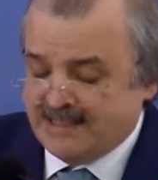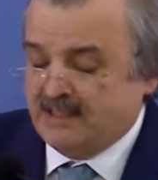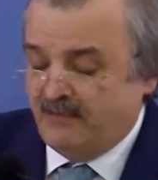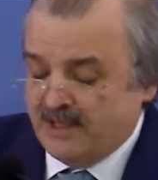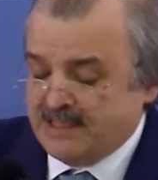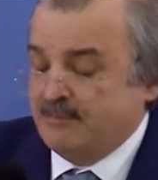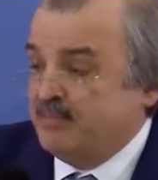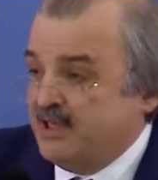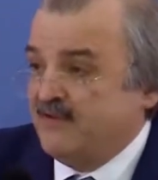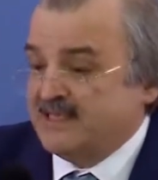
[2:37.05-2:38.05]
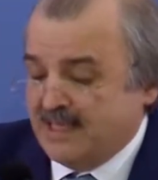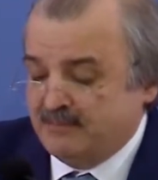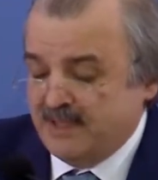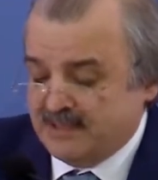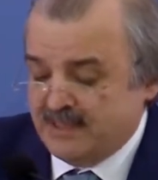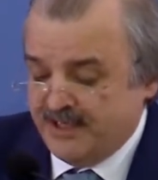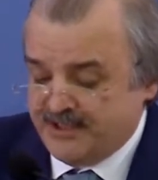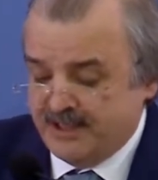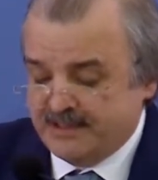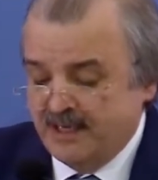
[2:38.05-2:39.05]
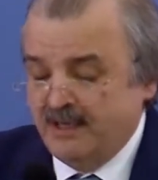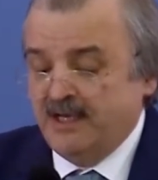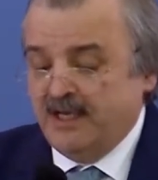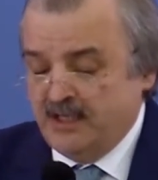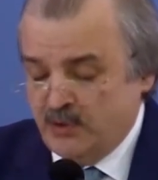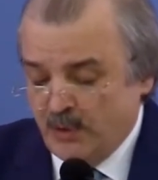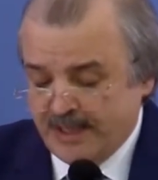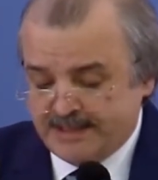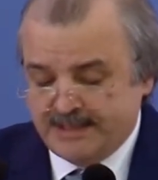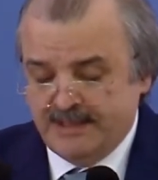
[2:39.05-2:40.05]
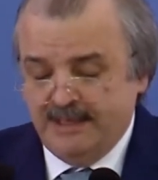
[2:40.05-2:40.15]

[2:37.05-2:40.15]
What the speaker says: it was in previous administrations in US.